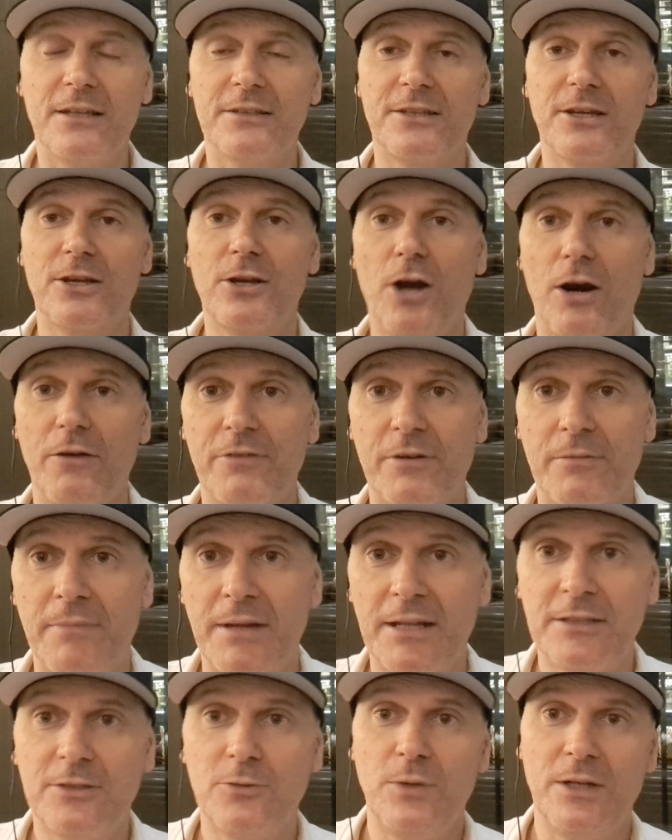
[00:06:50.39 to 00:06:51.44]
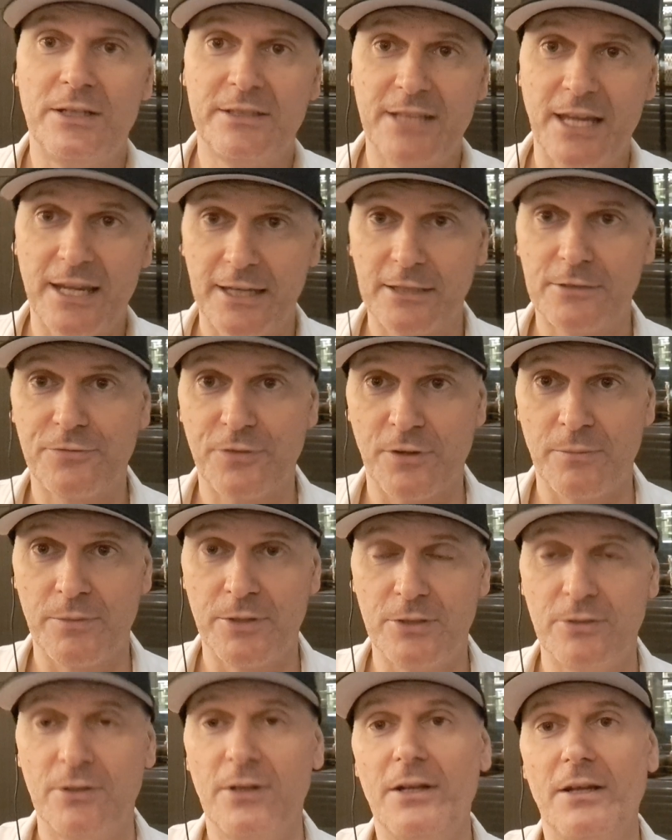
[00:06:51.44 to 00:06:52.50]
the government will take it from
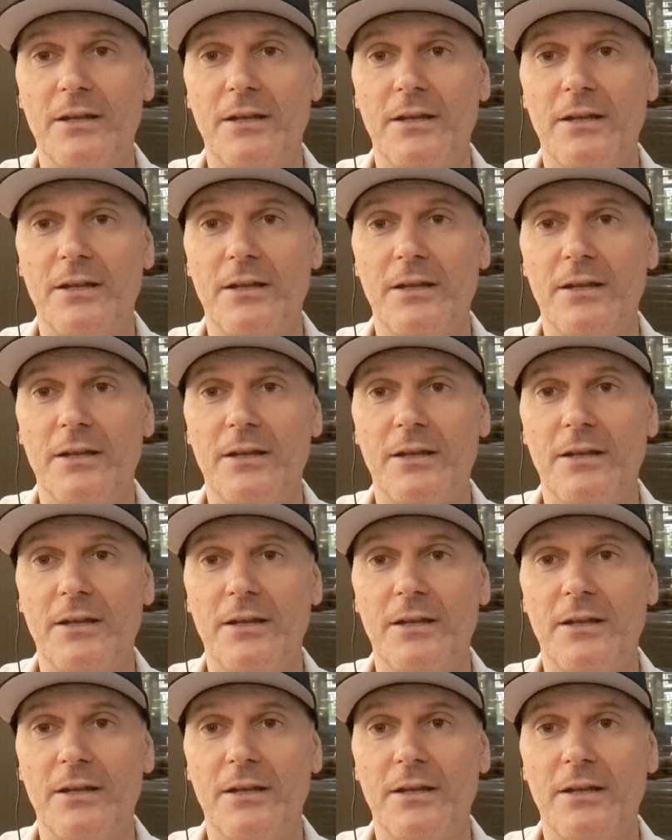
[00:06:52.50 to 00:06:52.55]
you.